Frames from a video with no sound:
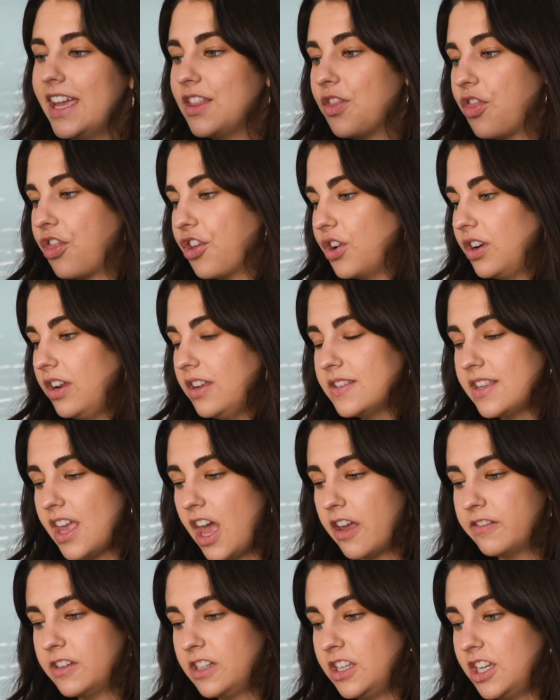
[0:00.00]
In
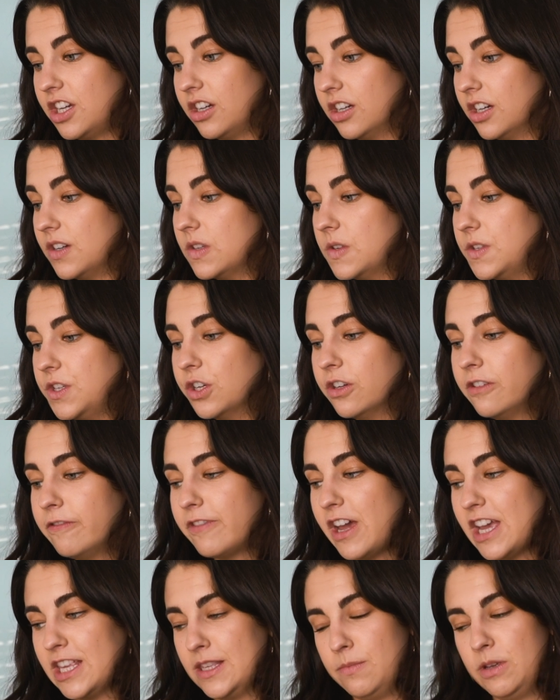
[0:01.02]
37 years, your
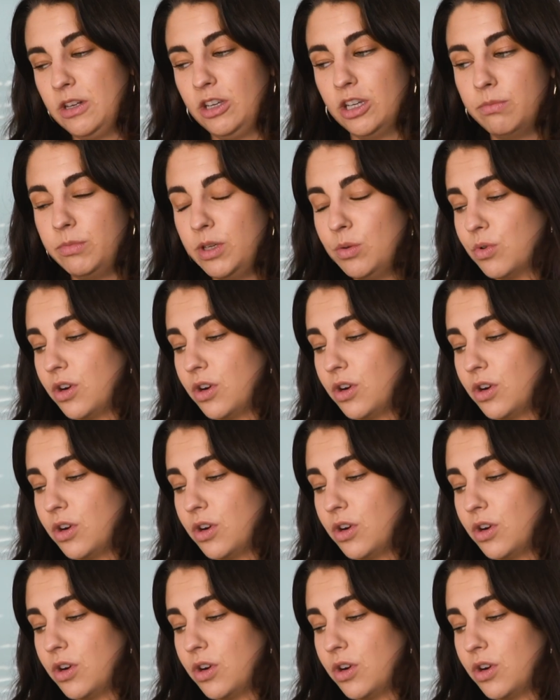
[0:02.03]
investment could be